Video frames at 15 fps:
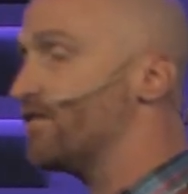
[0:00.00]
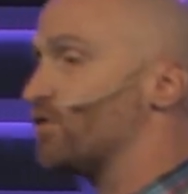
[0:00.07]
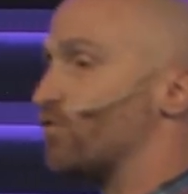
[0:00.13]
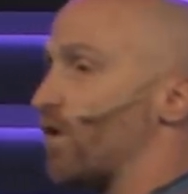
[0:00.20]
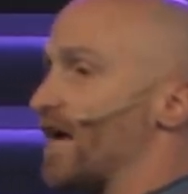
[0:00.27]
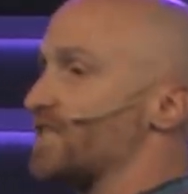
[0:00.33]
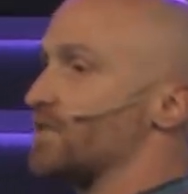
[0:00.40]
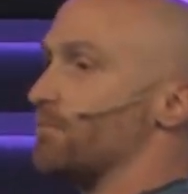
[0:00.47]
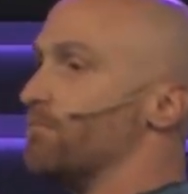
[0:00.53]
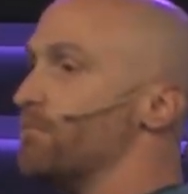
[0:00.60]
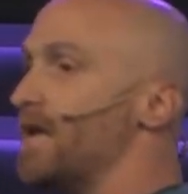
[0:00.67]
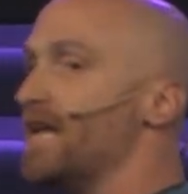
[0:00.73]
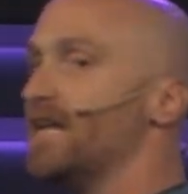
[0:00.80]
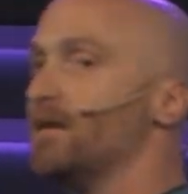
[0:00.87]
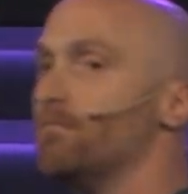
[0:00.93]
writes
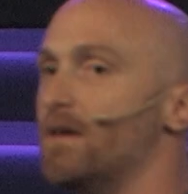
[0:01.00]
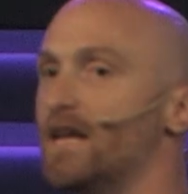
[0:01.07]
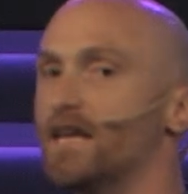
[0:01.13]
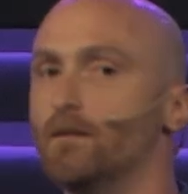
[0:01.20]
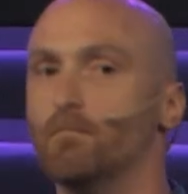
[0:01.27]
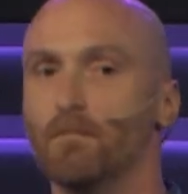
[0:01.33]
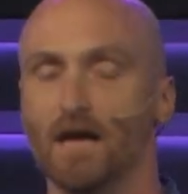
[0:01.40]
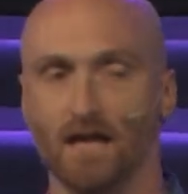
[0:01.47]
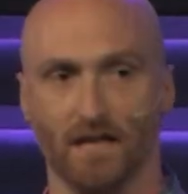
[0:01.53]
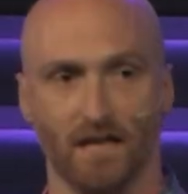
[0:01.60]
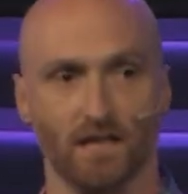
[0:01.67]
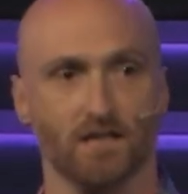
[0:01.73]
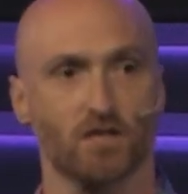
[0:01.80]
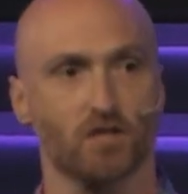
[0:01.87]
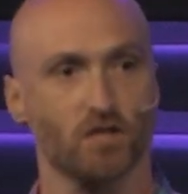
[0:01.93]
many, many,
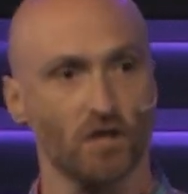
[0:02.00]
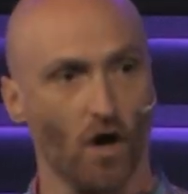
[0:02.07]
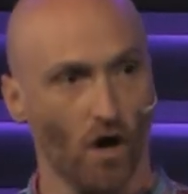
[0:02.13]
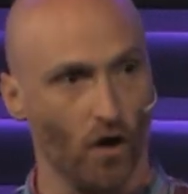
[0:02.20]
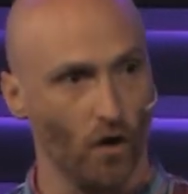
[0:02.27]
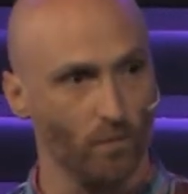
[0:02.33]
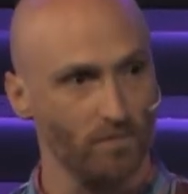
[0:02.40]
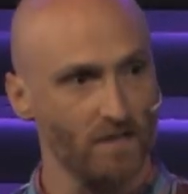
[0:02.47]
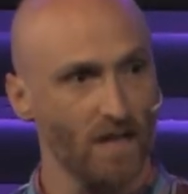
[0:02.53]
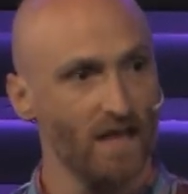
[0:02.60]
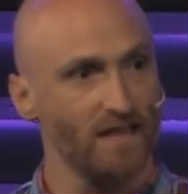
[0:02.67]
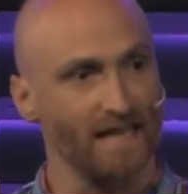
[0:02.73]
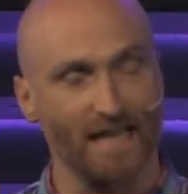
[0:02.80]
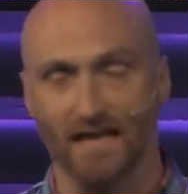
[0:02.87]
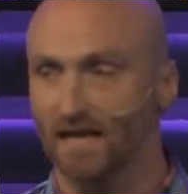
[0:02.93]
many psalms
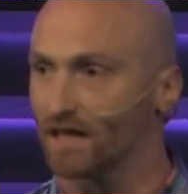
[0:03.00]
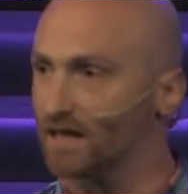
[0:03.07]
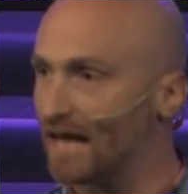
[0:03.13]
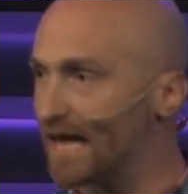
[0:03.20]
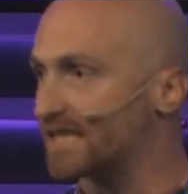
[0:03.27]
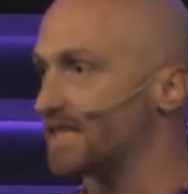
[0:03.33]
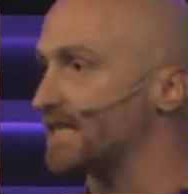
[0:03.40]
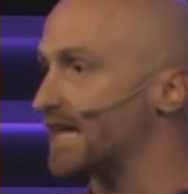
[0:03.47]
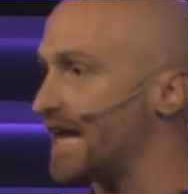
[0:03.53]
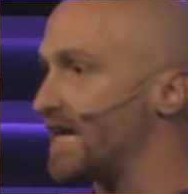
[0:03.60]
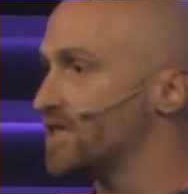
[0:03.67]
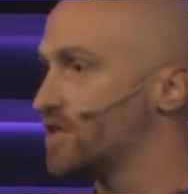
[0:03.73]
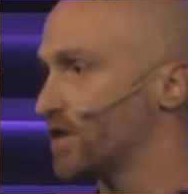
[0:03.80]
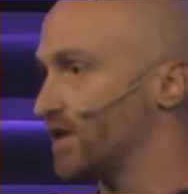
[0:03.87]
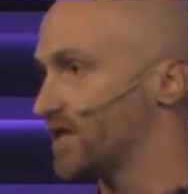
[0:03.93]
that get collected
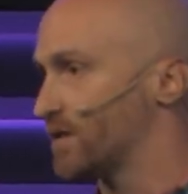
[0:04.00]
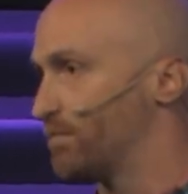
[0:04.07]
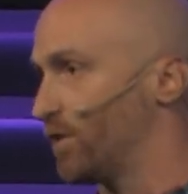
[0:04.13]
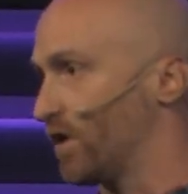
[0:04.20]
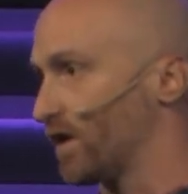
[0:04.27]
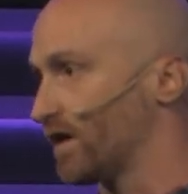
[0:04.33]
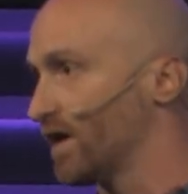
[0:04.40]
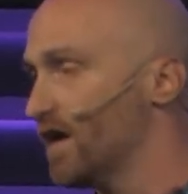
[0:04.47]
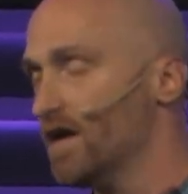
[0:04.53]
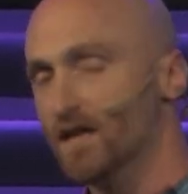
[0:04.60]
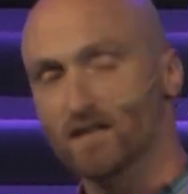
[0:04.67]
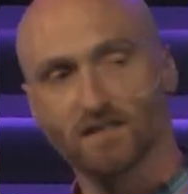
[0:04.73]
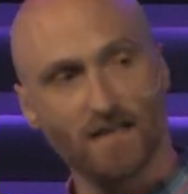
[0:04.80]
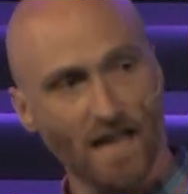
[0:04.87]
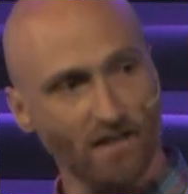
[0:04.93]
into this book.
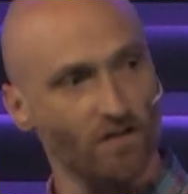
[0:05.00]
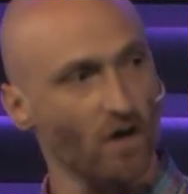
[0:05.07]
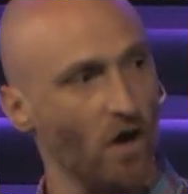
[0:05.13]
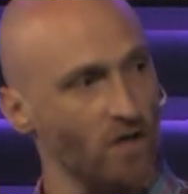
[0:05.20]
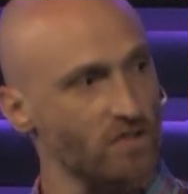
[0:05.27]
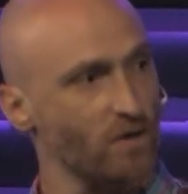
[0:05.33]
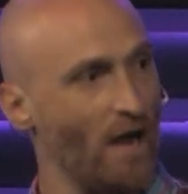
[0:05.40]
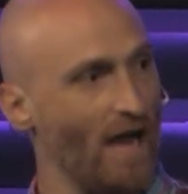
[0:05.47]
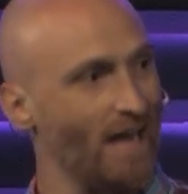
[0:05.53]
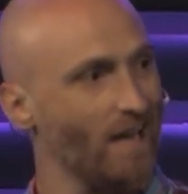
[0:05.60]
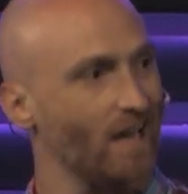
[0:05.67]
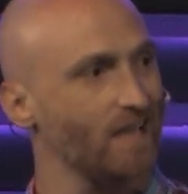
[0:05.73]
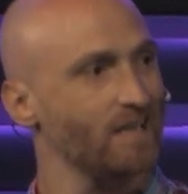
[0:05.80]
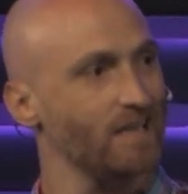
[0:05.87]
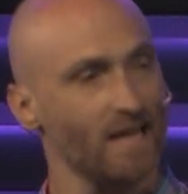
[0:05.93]
David also had
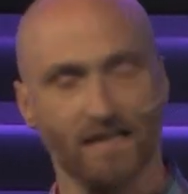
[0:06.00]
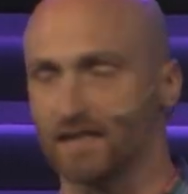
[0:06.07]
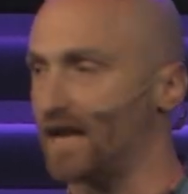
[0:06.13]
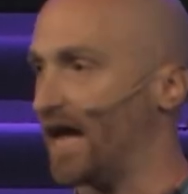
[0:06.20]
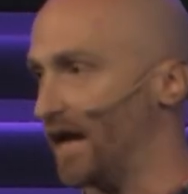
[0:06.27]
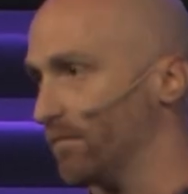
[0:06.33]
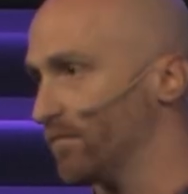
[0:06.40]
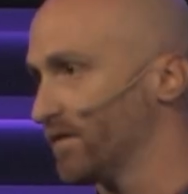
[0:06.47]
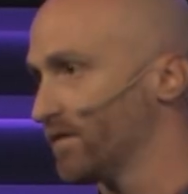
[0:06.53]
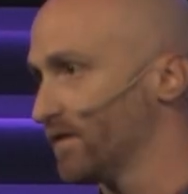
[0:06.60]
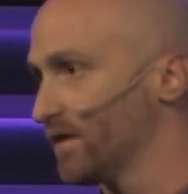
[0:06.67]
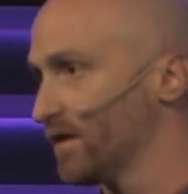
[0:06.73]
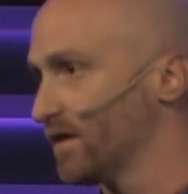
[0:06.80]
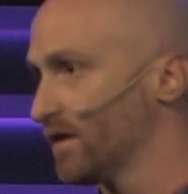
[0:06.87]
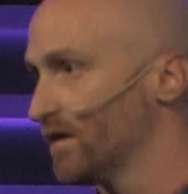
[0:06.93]
a nickname.
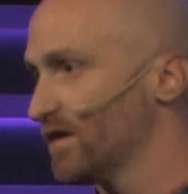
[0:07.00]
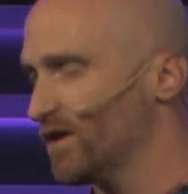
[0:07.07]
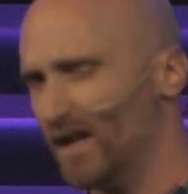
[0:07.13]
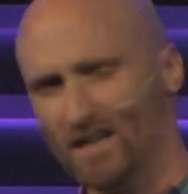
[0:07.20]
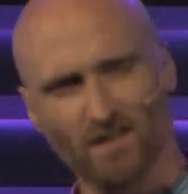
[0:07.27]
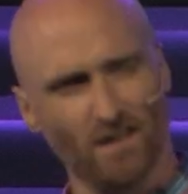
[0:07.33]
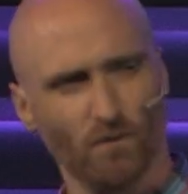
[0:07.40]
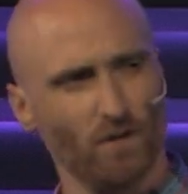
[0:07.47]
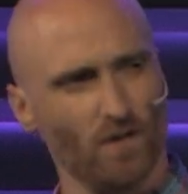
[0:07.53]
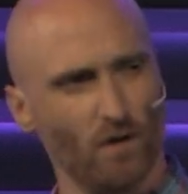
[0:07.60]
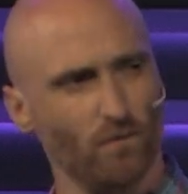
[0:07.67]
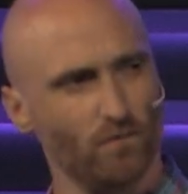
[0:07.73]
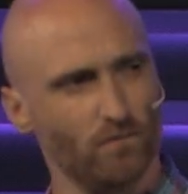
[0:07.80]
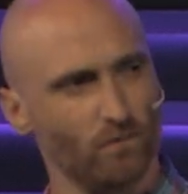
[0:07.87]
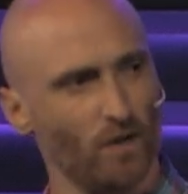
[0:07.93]
Anyone
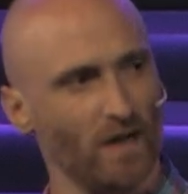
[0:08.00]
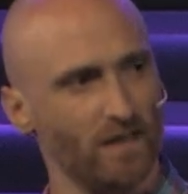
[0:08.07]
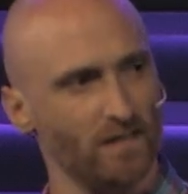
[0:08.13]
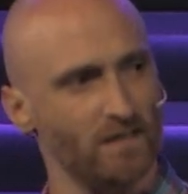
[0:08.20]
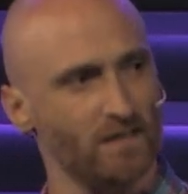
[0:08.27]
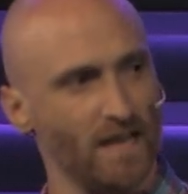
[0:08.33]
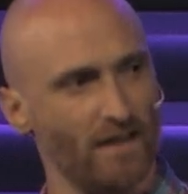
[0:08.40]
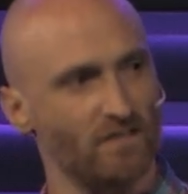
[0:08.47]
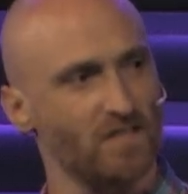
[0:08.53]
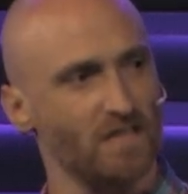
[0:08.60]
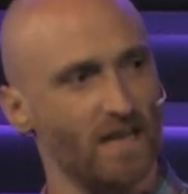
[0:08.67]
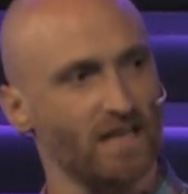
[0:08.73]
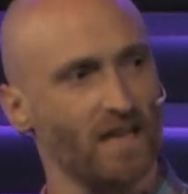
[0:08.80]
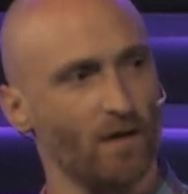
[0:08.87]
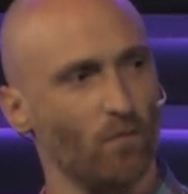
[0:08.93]
know what David's
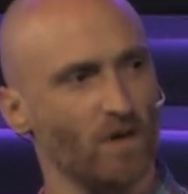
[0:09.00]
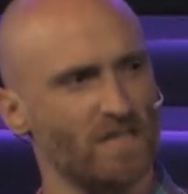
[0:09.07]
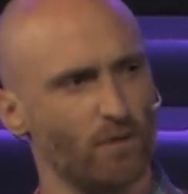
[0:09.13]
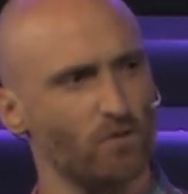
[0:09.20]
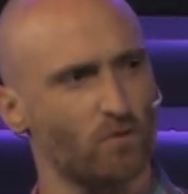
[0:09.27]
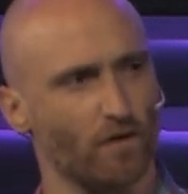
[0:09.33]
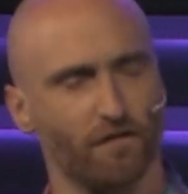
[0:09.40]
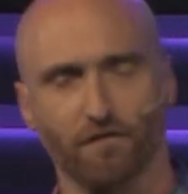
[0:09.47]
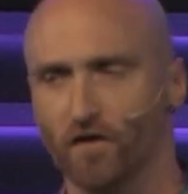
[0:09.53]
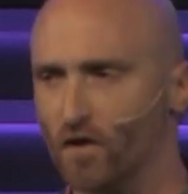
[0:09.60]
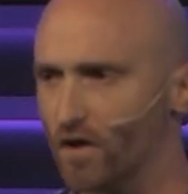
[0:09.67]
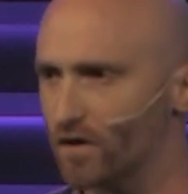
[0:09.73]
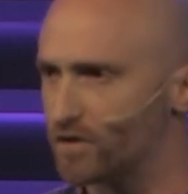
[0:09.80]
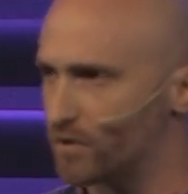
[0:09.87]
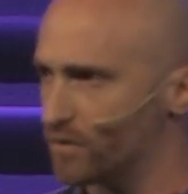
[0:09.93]
nickname was? He was
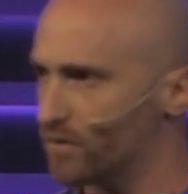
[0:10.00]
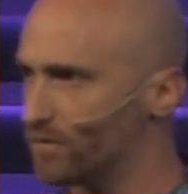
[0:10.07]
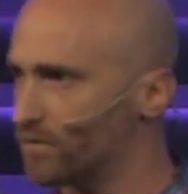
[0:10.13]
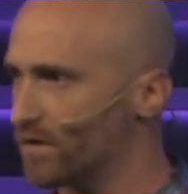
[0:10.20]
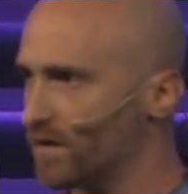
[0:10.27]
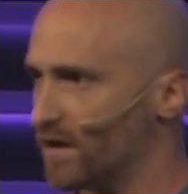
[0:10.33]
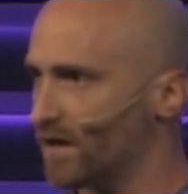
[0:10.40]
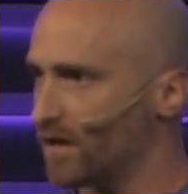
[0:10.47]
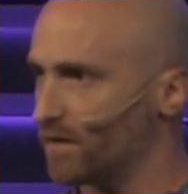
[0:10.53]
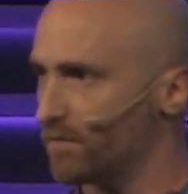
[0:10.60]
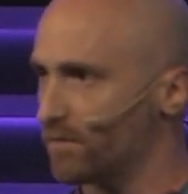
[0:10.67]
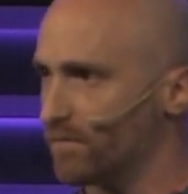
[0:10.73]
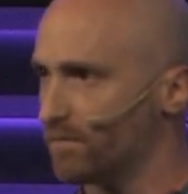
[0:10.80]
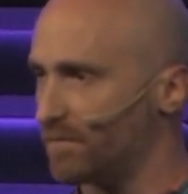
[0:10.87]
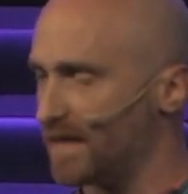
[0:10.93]
referred to
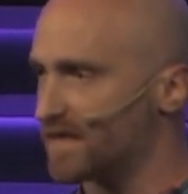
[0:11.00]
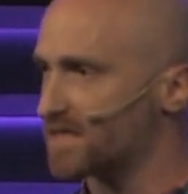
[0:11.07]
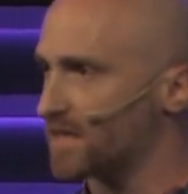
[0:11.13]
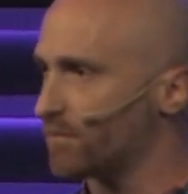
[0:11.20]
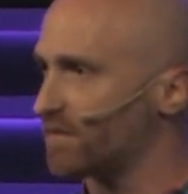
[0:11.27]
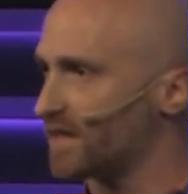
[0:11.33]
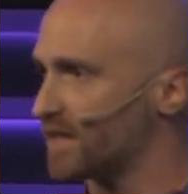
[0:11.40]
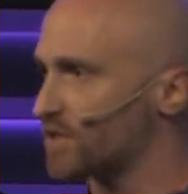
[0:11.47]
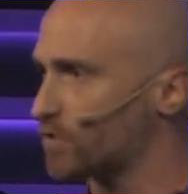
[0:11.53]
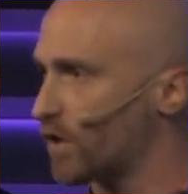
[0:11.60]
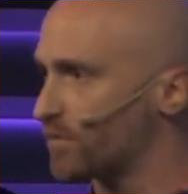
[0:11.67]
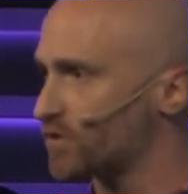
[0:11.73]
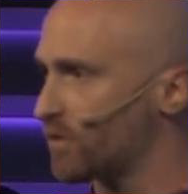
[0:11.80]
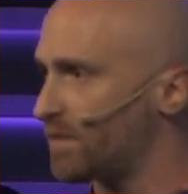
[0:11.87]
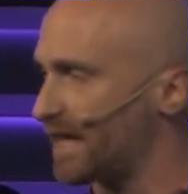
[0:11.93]
being something in
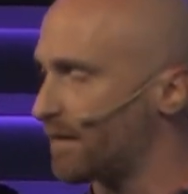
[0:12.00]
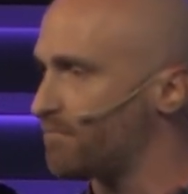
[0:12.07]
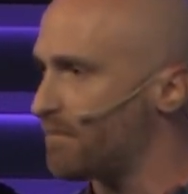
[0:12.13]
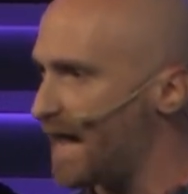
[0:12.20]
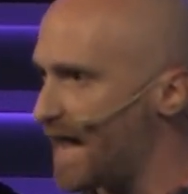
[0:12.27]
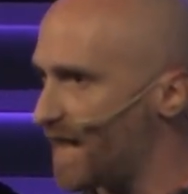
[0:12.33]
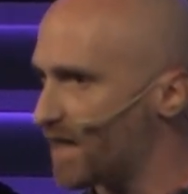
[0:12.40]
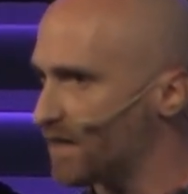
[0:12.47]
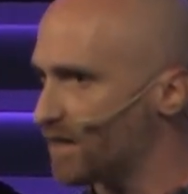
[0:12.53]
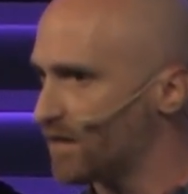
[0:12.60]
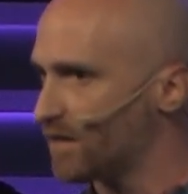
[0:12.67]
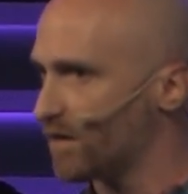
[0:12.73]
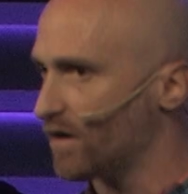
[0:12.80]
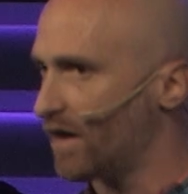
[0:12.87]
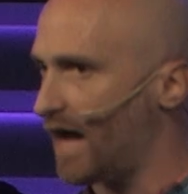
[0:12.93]
Scripture, being a man
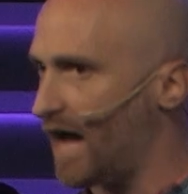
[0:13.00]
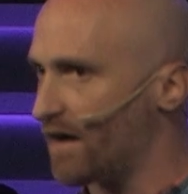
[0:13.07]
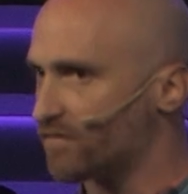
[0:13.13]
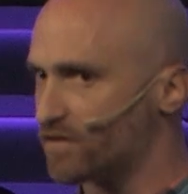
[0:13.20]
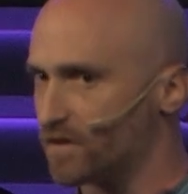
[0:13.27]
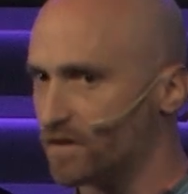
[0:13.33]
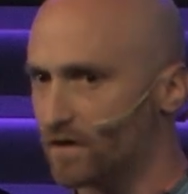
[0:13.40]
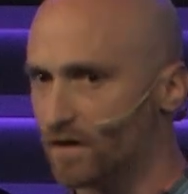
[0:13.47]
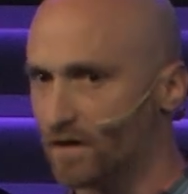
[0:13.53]
after.